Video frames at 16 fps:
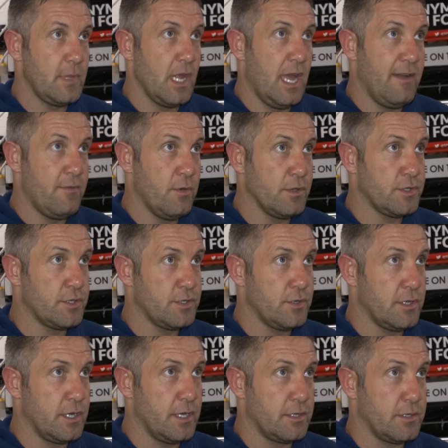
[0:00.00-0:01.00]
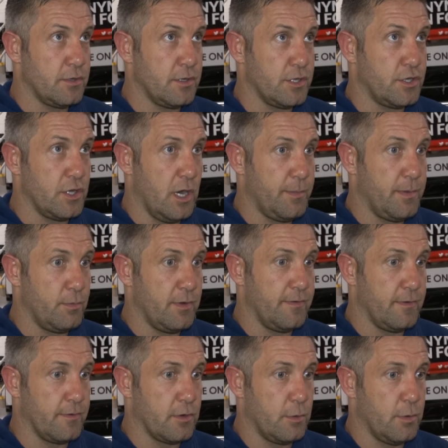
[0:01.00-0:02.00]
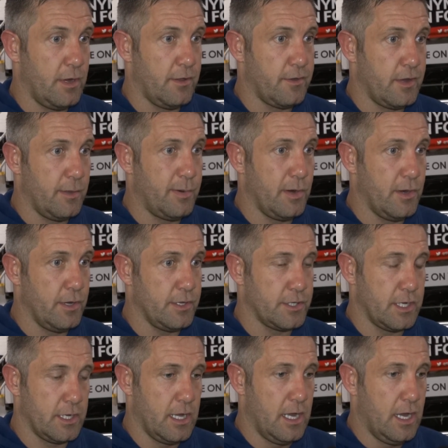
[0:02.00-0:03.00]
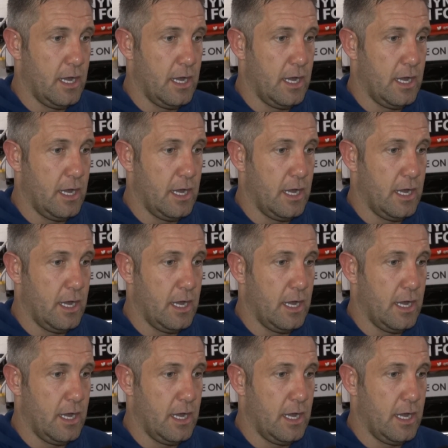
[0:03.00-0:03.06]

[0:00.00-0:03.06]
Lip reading: Everyone's done the job, and we've come away with 3 points and